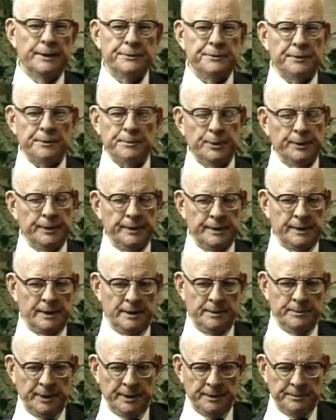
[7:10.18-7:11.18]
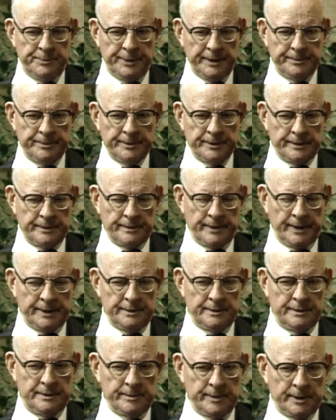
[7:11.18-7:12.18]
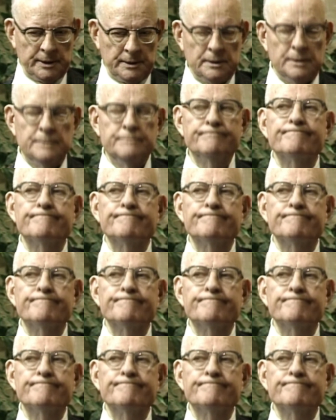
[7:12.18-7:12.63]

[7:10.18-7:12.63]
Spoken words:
instant pudding, I mean people that write to me